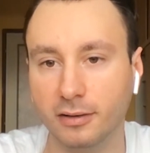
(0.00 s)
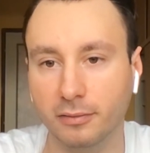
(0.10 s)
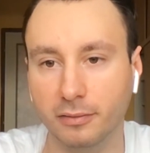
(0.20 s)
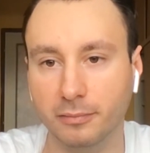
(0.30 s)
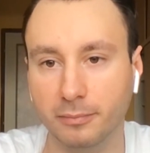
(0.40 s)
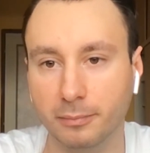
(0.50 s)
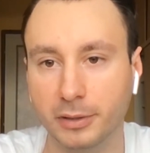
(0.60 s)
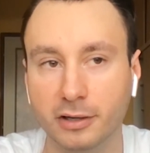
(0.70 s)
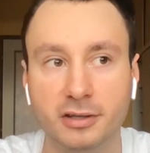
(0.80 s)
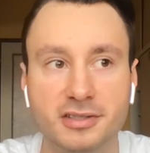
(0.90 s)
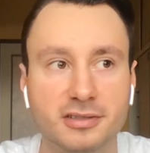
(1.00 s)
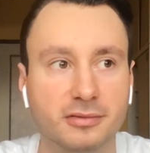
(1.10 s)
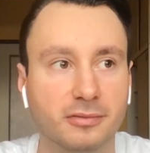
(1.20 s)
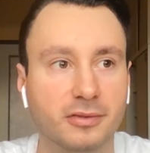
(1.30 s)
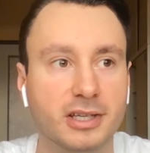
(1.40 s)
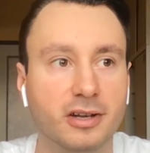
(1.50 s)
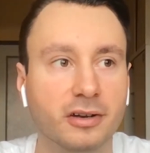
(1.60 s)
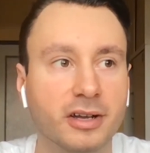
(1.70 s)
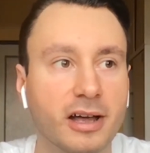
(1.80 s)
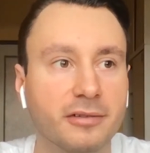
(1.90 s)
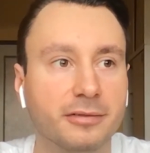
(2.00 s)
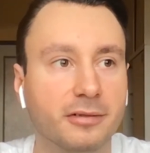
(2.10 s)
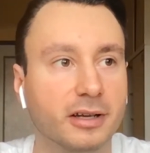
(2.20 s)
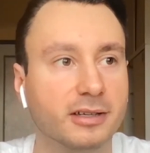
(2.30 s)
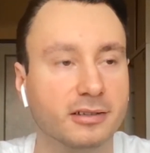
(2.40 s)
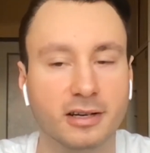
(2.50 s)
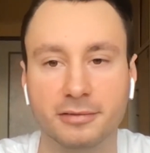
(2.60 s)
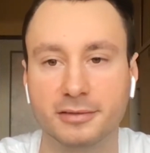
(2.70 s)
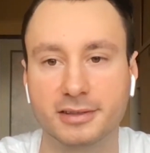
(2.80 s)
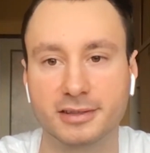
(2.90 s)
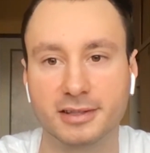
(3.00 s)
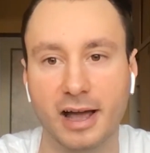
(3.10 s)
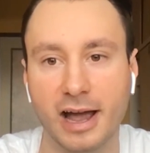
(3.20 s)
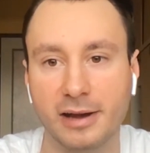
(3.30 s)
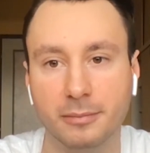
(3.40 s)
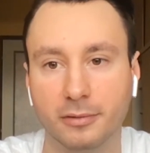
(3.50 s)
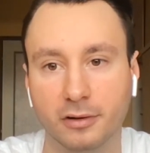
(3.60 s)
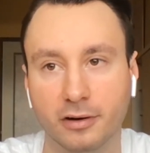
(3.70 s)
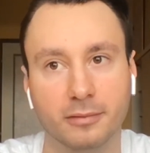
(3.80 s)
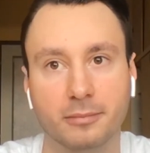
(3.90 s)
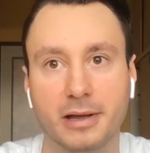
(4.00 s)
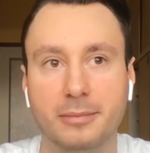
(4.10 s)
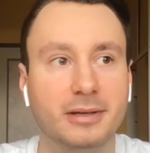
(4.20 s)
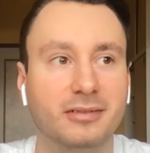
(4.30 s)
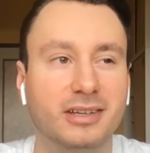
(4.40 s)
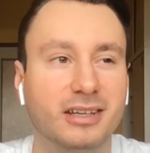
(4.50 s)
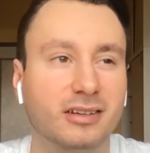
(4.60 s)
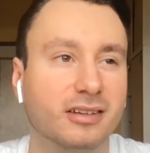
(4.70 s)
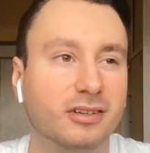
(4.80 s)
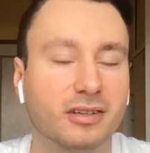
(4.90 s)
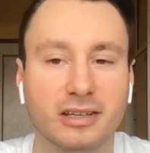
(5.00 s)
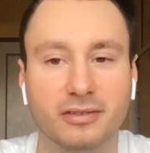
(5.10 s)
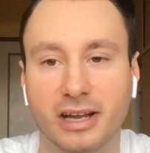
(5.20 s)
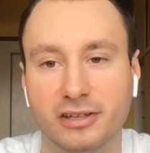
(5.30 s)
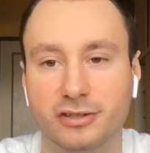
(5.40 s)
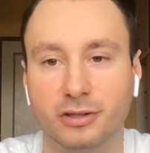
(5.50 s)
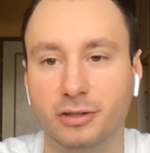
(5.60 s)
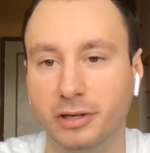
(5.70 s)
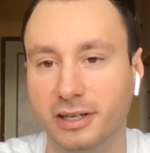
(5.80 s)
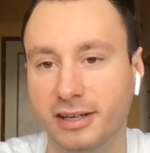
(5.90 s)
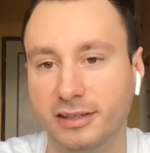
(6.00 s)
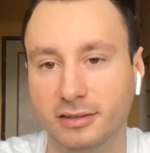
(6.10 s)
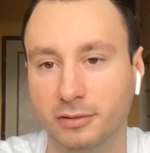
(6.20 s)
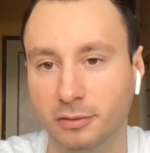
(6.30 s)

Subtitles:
uh, because we don't have like enough time, or maybe we don't even enjoy doing that,